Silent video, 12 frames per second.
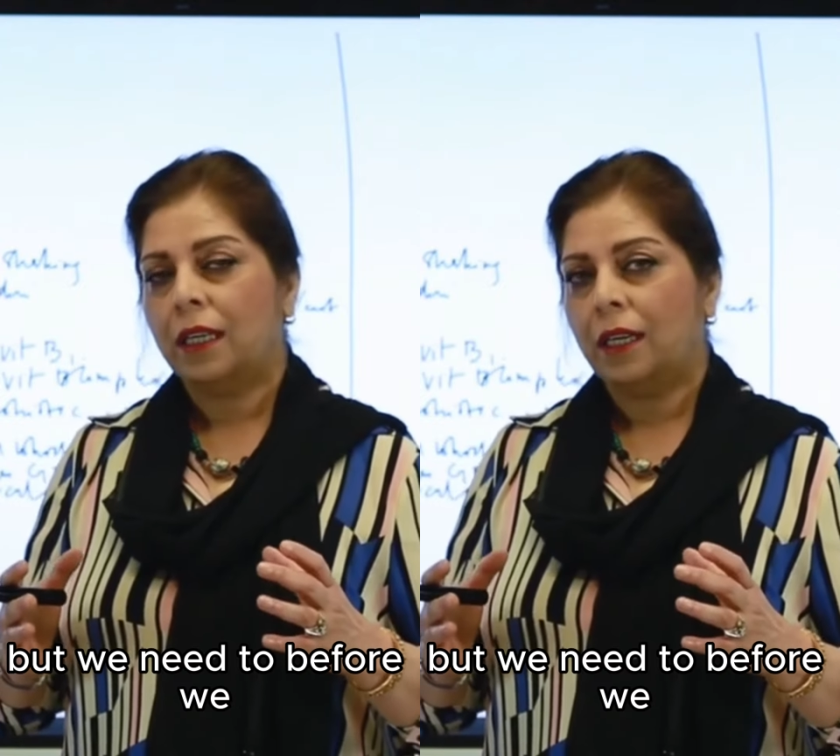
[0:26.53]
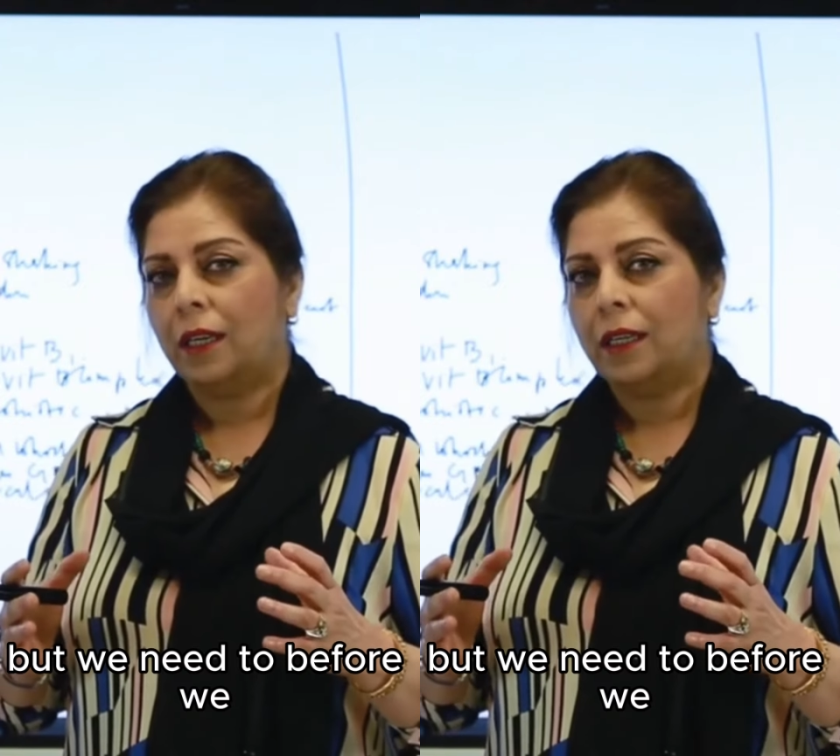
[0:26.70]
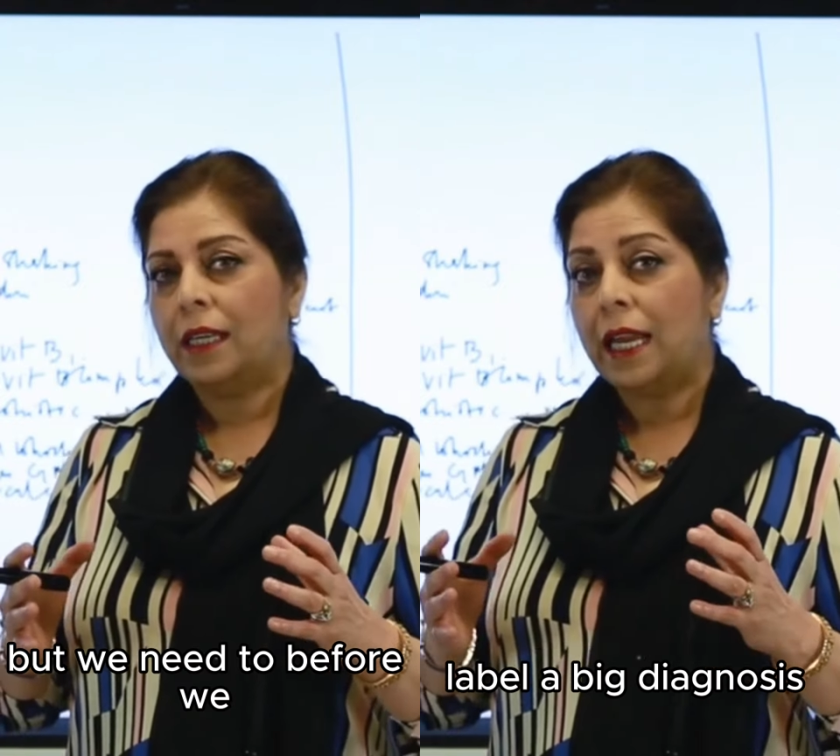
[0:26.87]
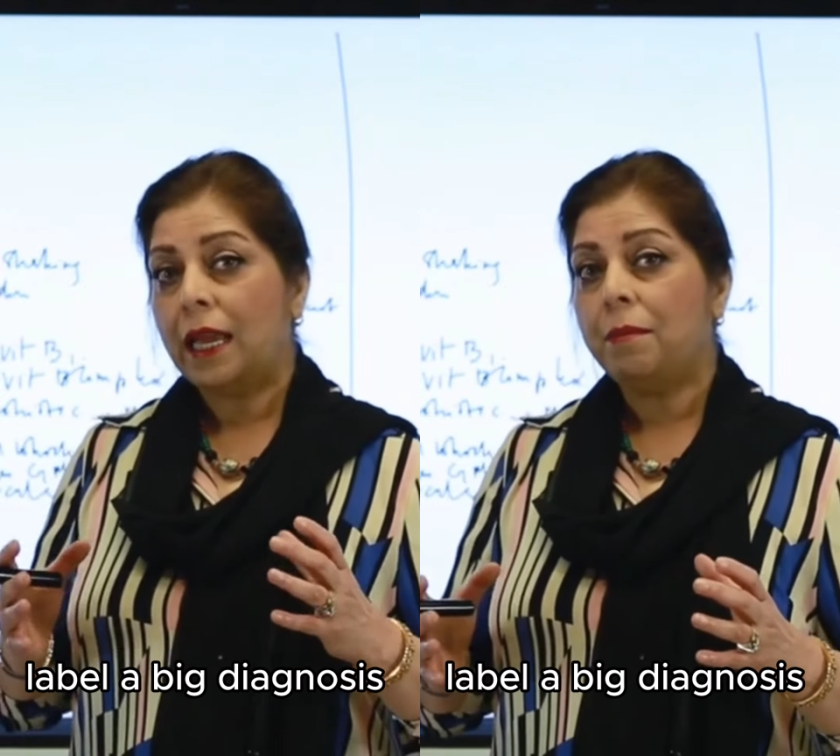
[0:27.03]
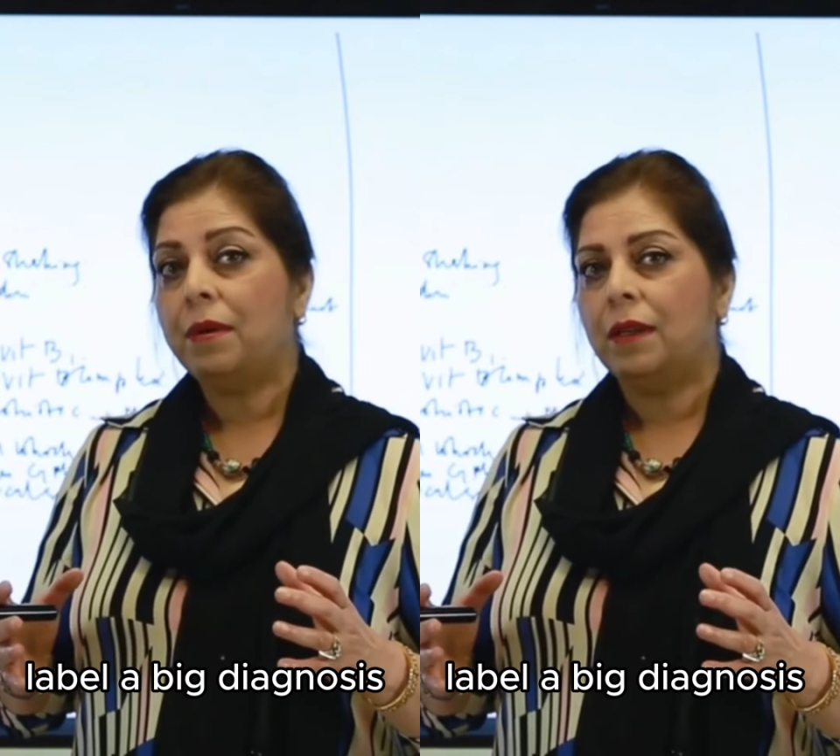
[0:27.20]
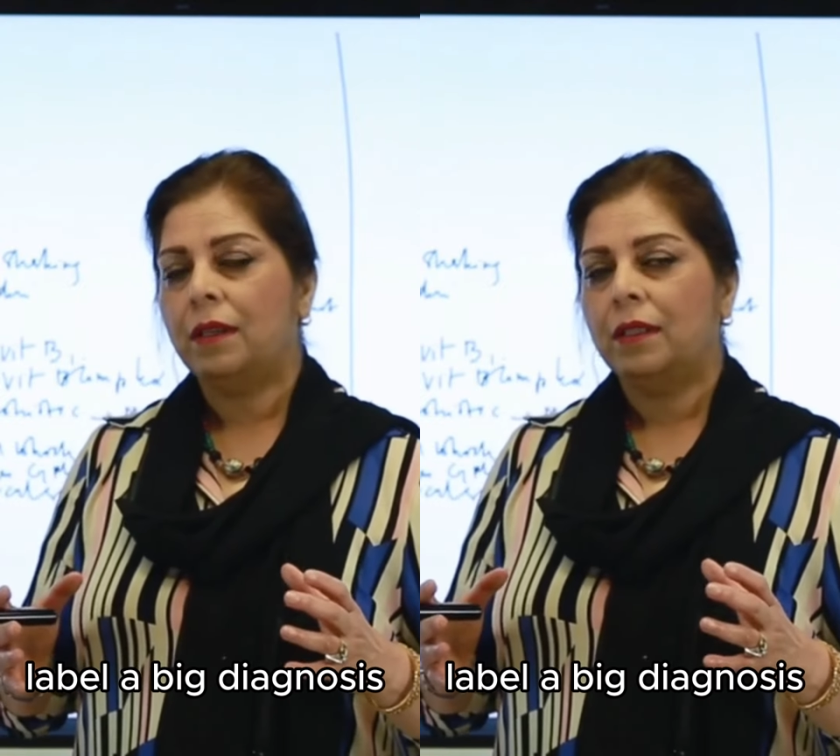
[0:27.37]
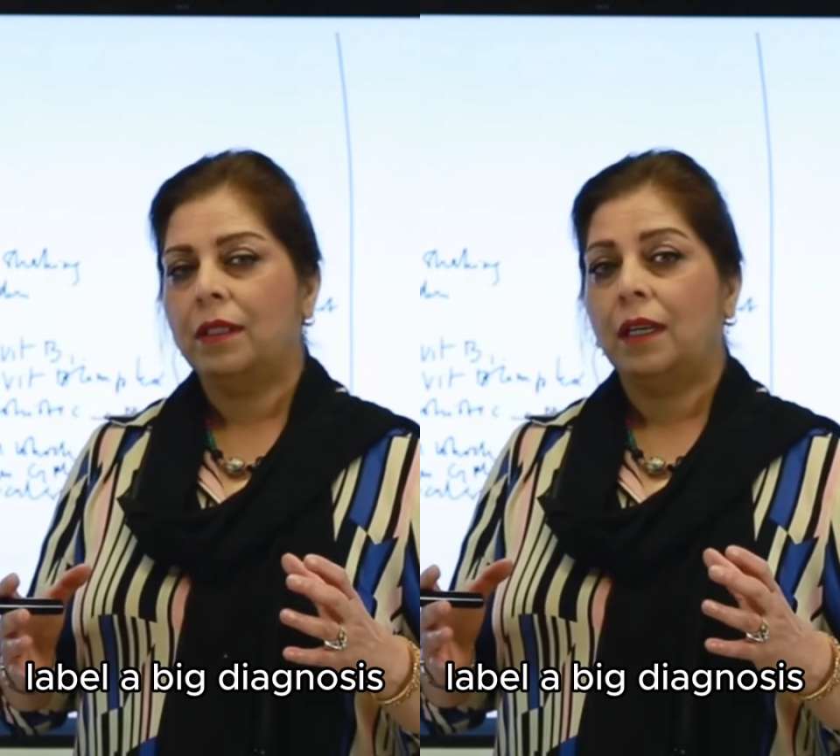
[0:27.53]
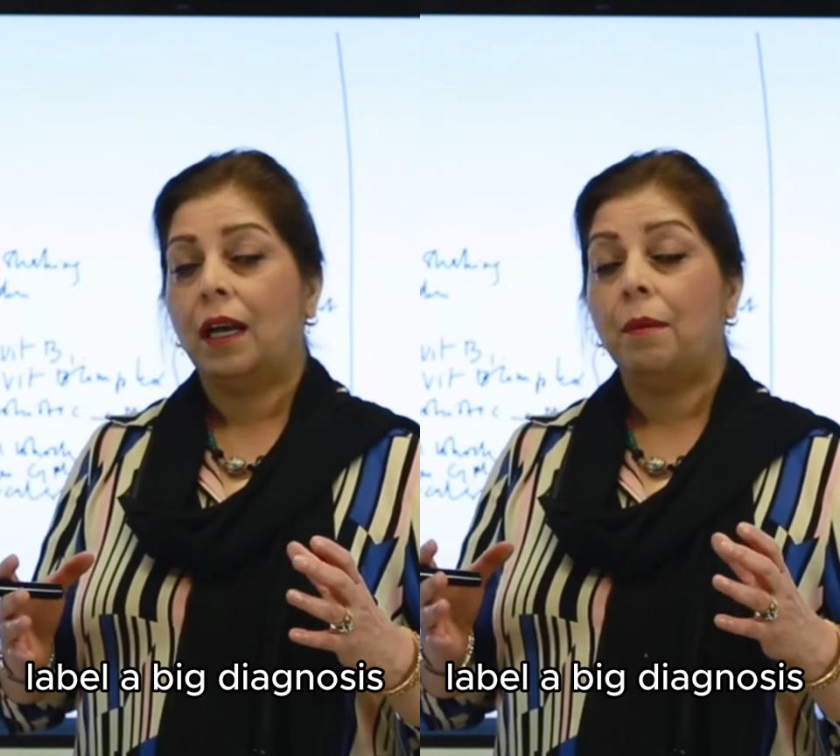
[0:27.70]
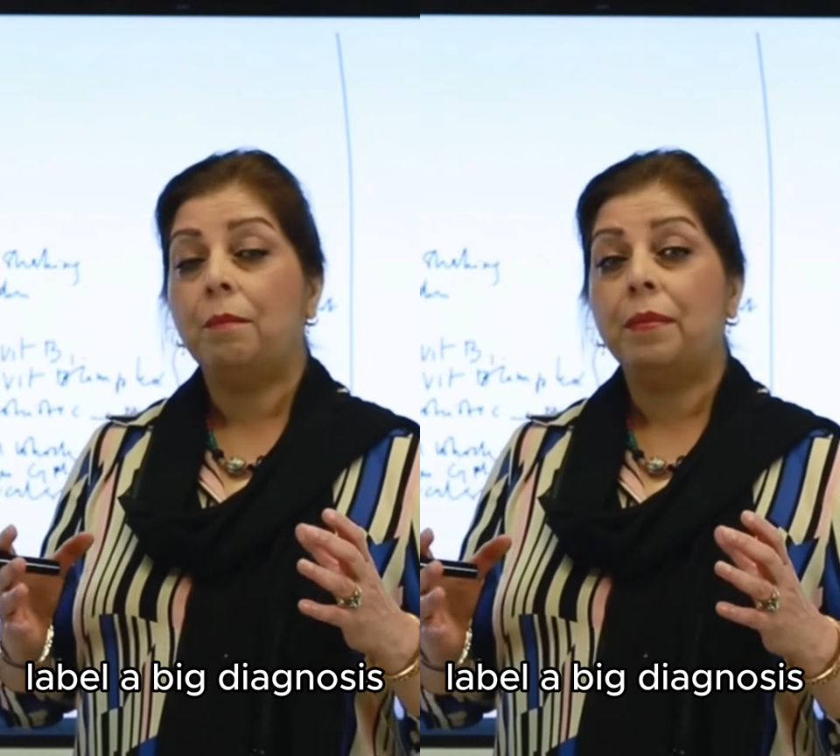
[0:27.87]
uh, label a